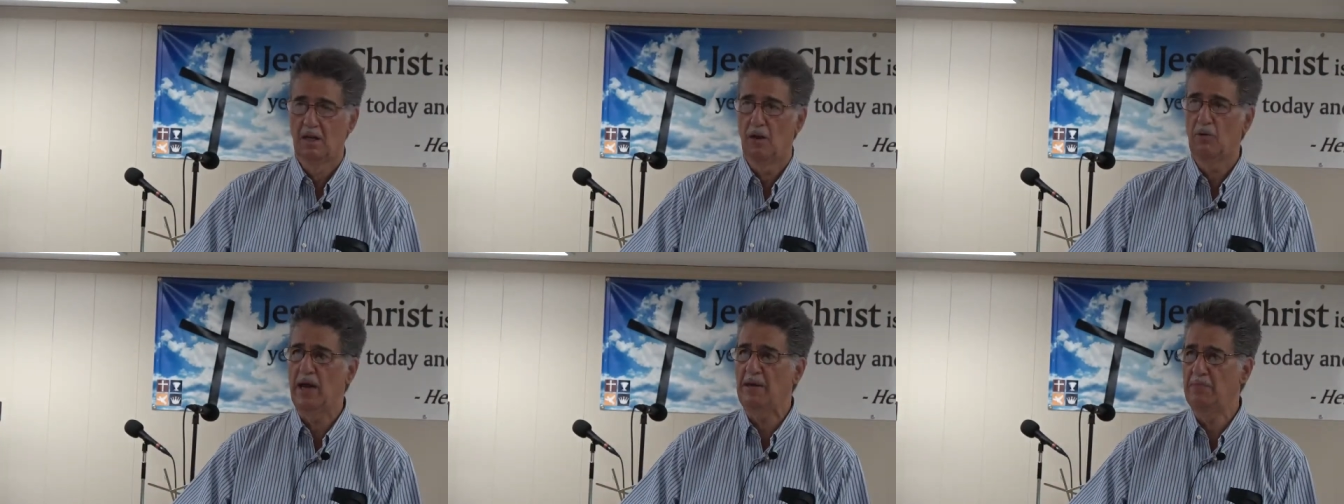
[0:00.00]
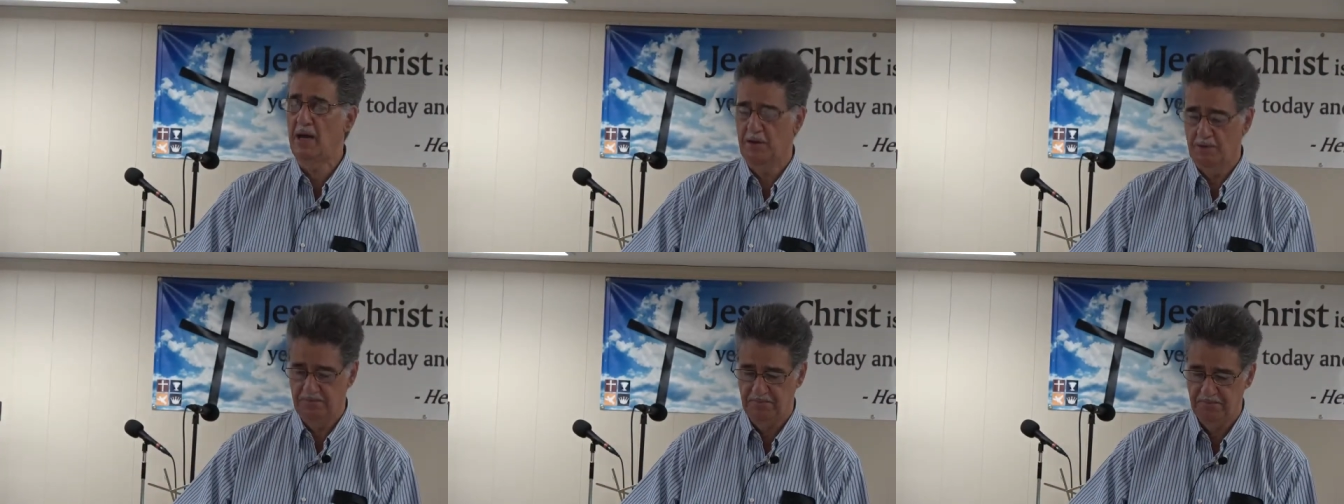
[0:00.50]
A
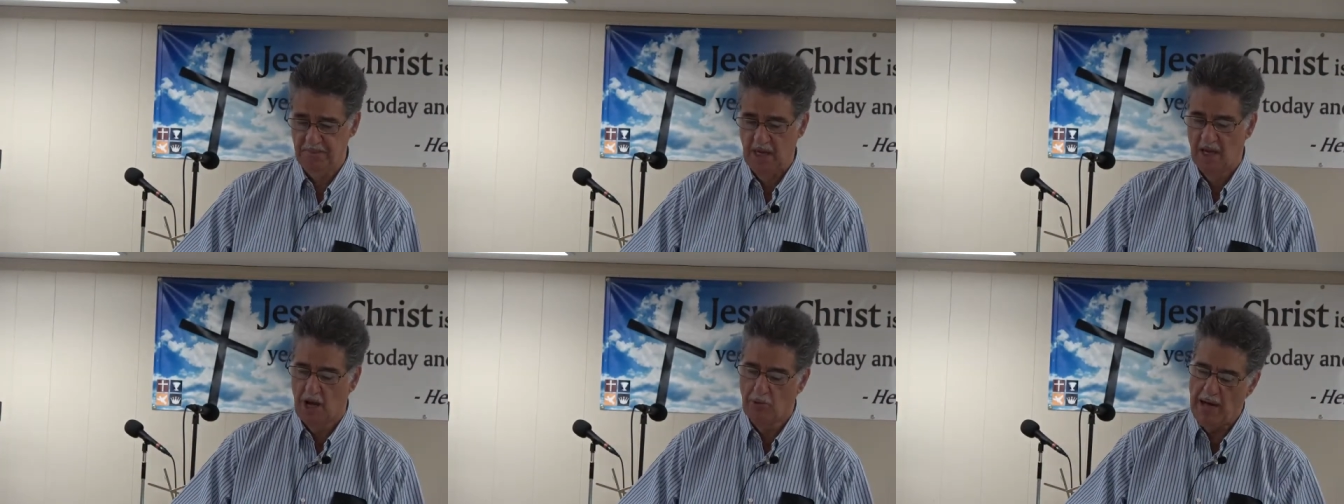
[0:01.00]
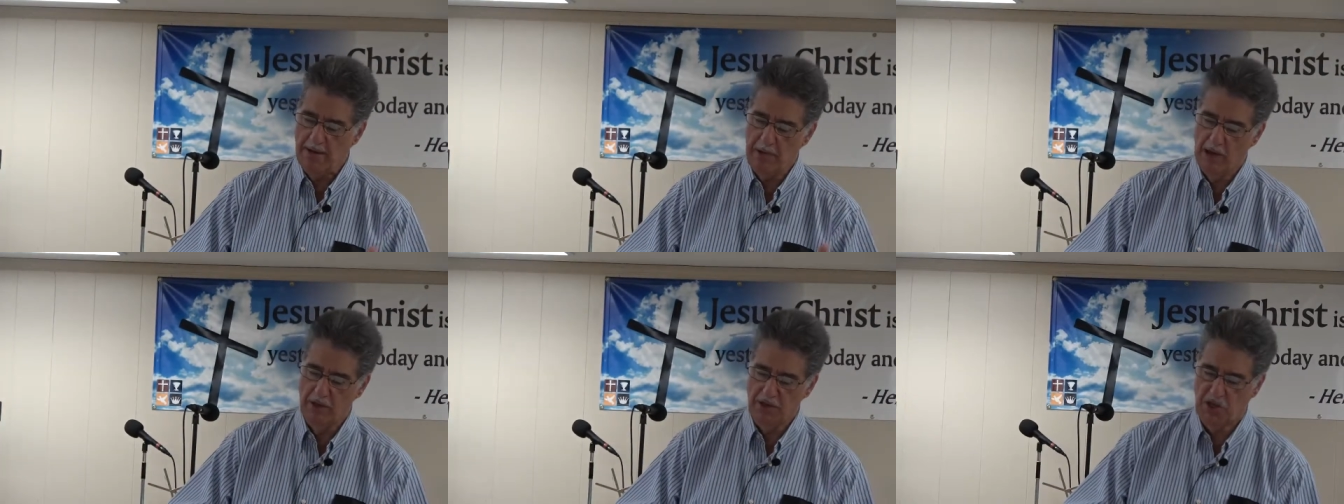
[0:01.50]
rainbow. A
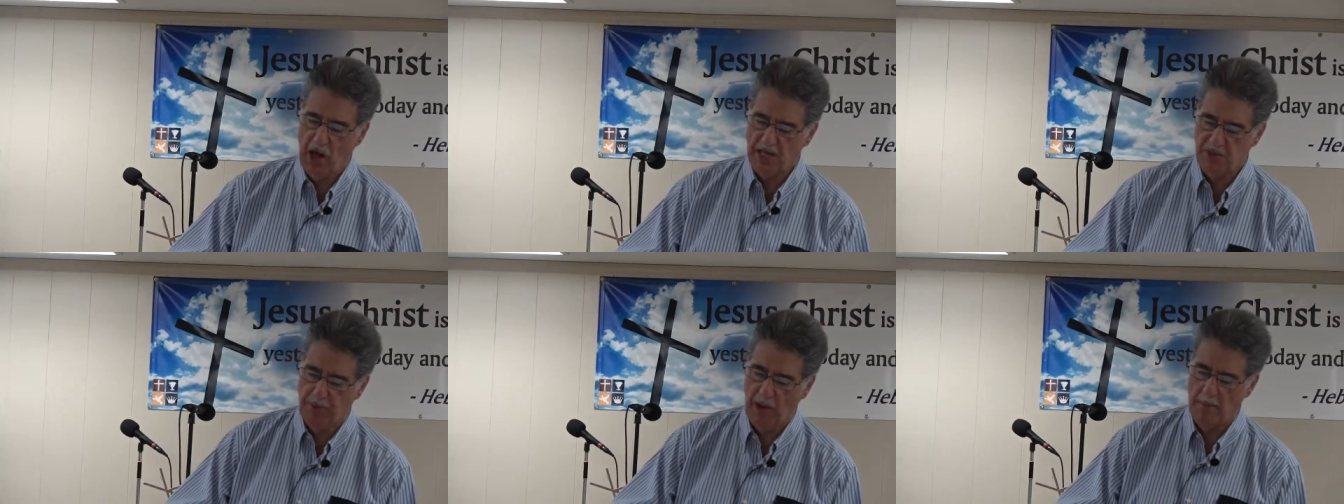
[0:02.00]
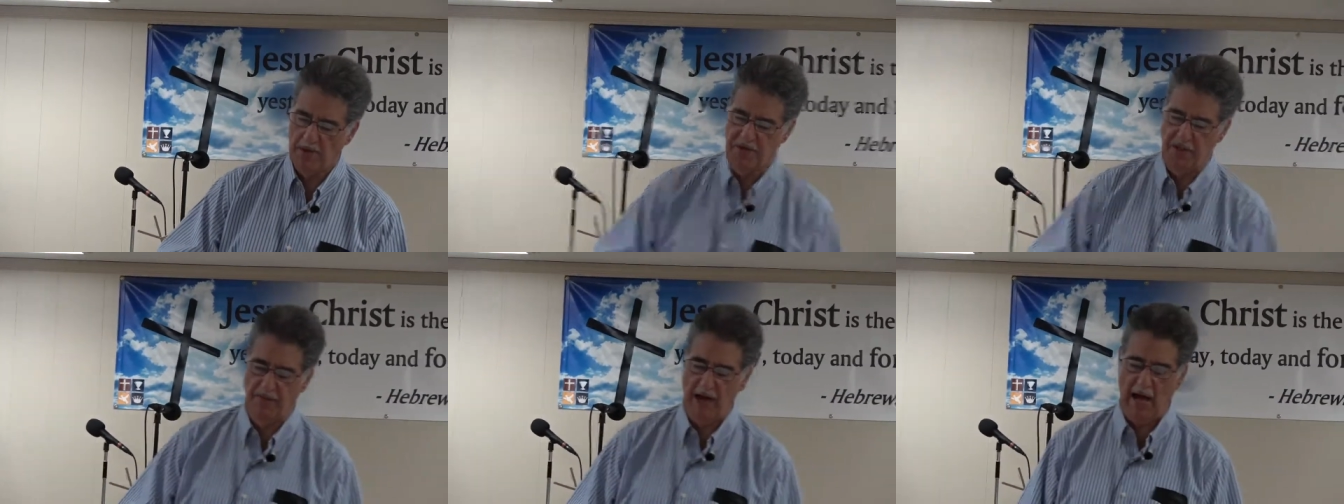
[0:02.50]
rainbow is God's
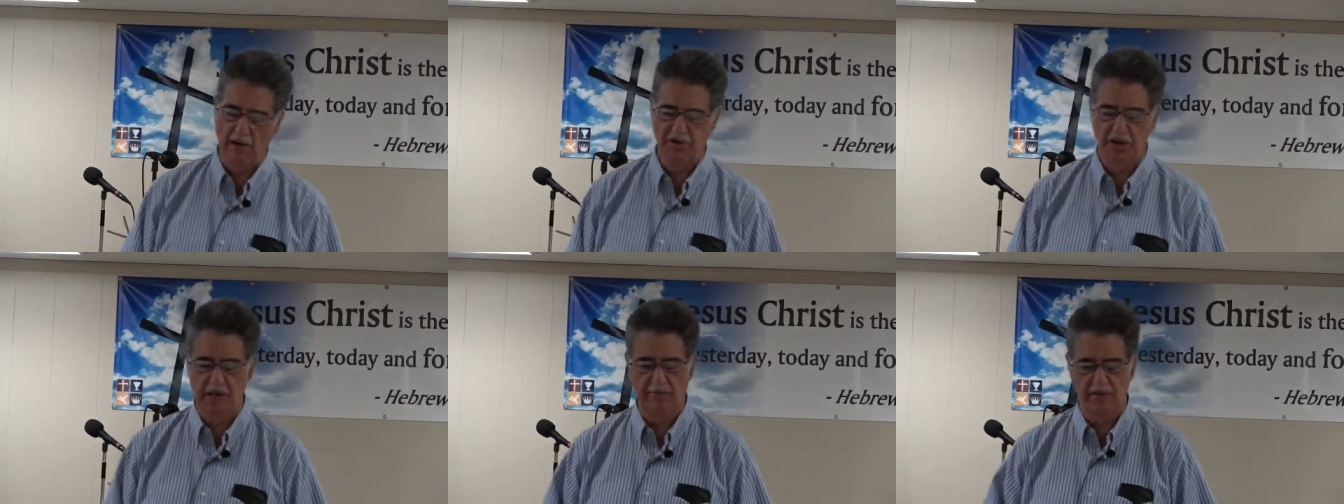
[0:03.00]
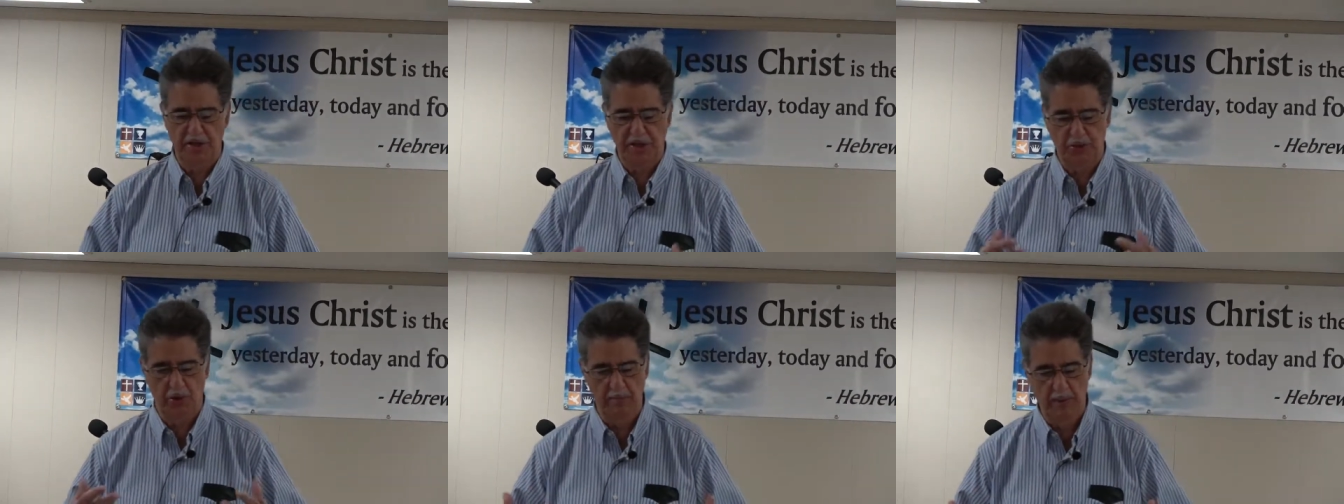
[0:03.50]
promising vow to never
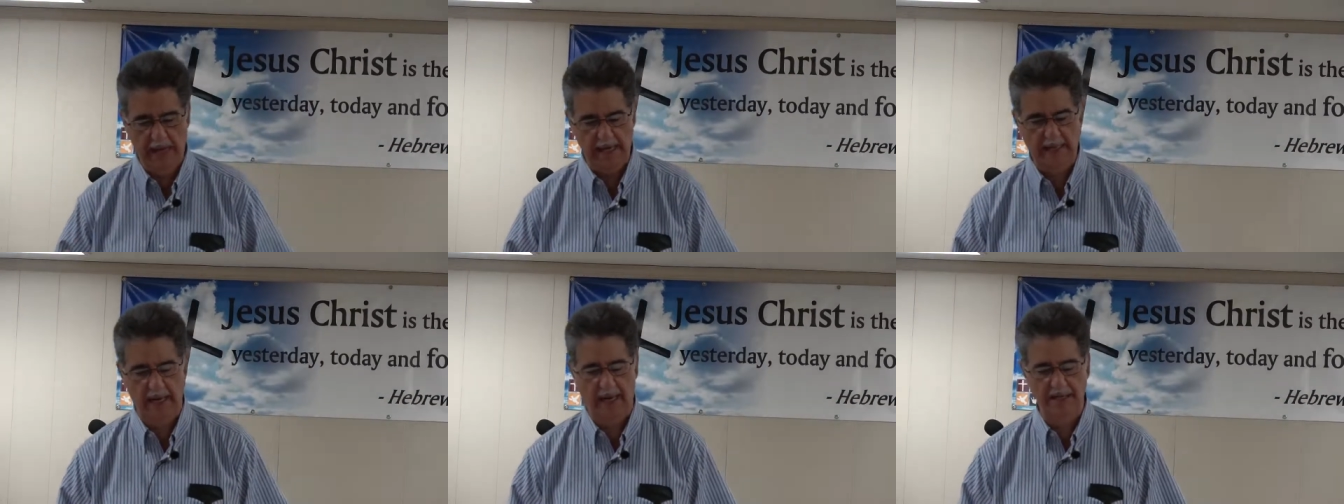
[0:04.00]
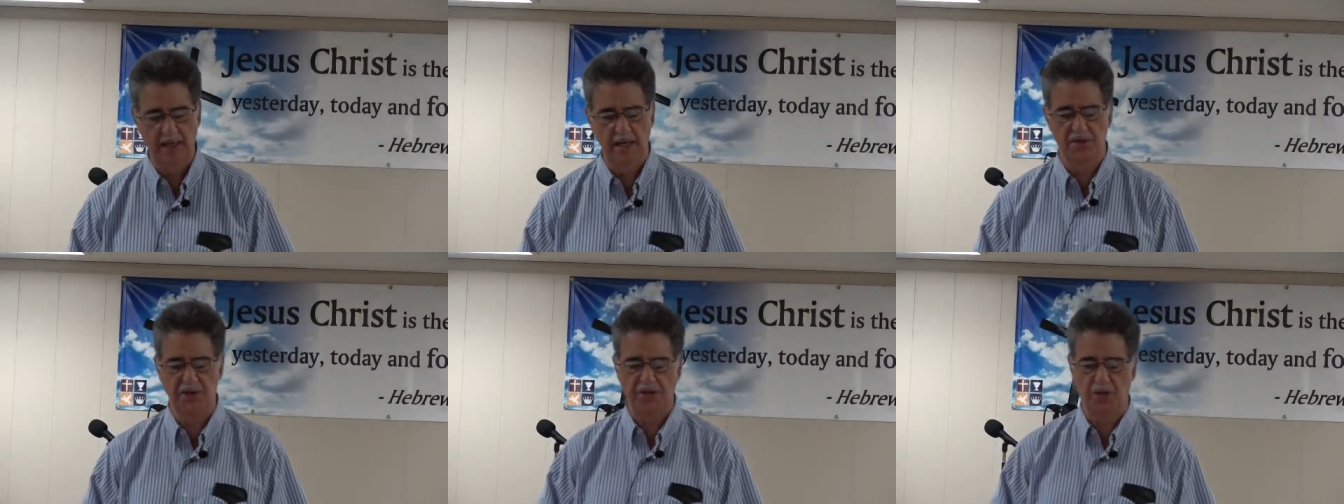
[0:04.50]
destroy mankind in
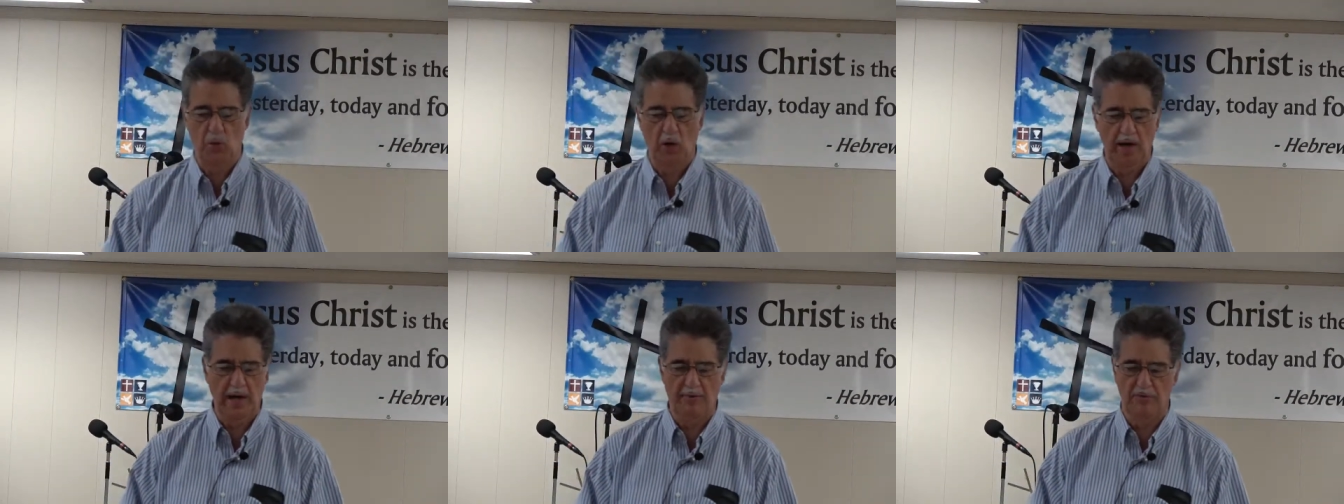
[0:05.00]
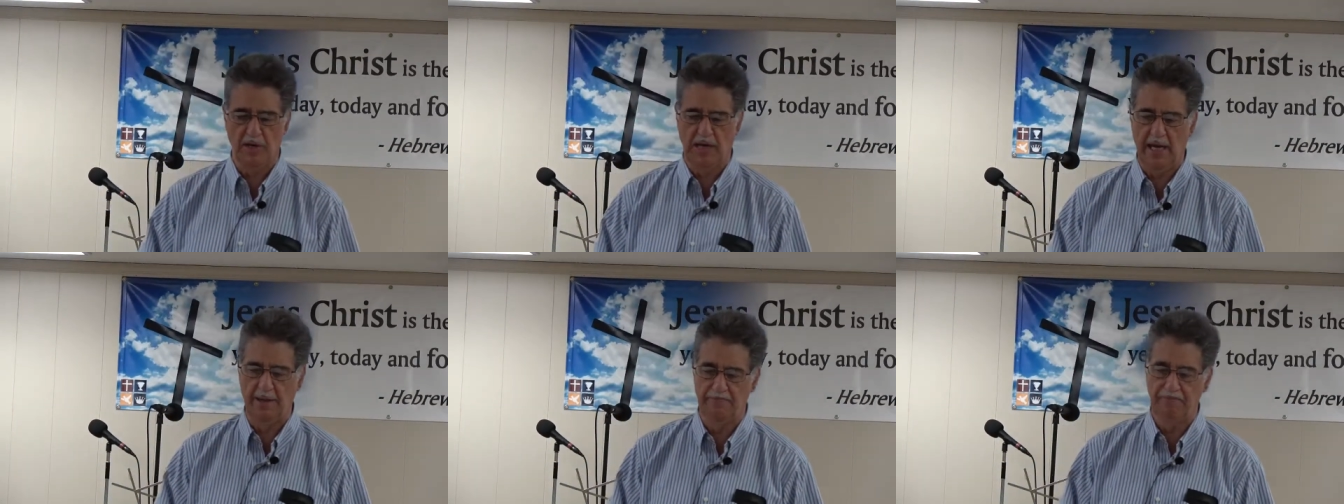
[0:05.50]
such a way ever
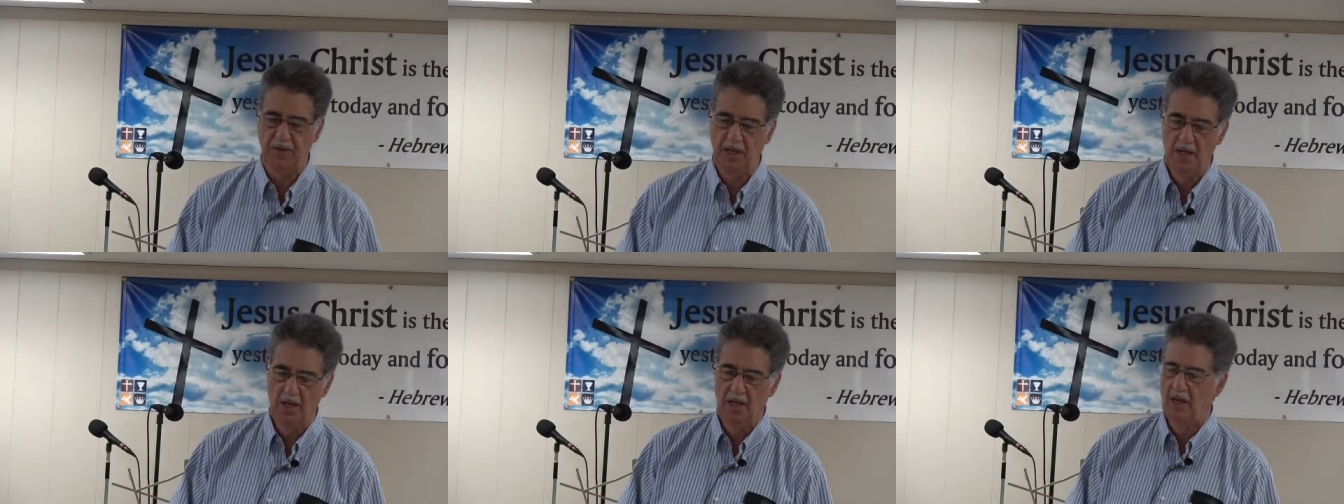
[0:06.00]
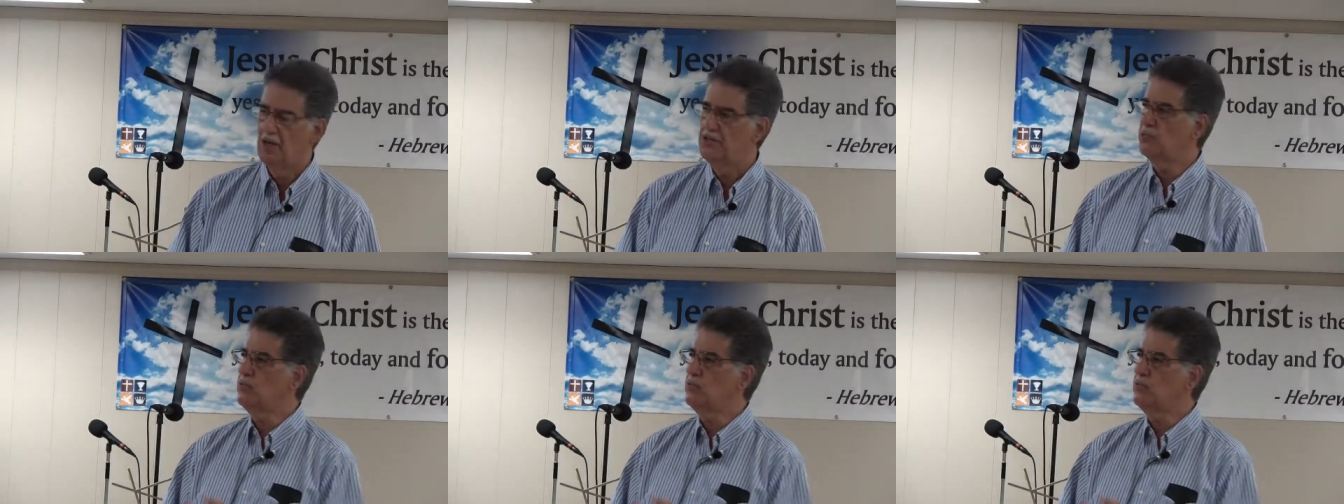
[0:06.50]
again. The